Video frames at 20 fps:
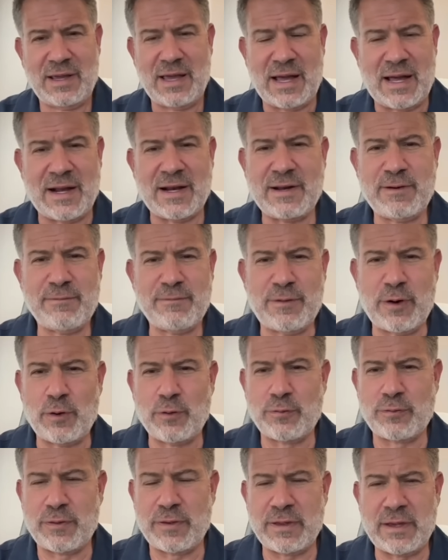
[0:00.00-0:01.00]
I didn't
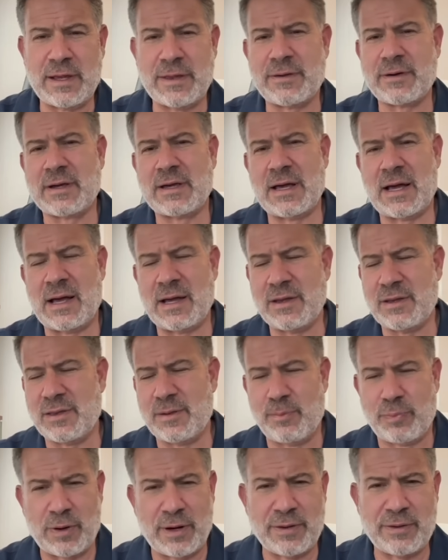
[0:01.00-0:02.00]
vote for the other guy, the
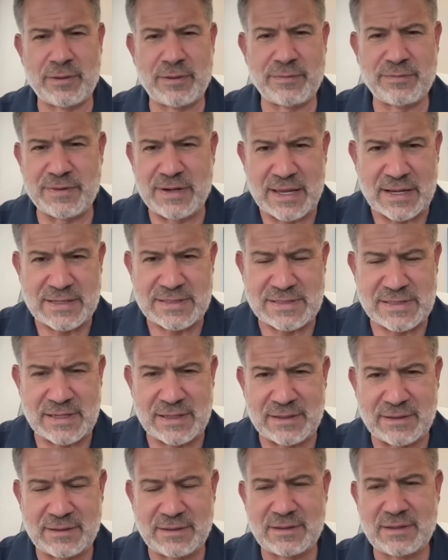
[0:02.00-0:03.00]
brother of
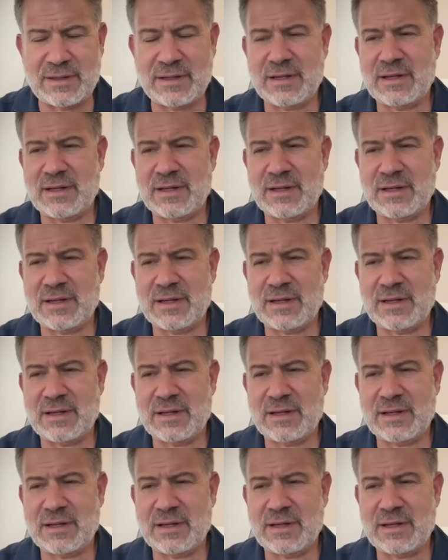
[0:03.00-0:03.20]
Nixon.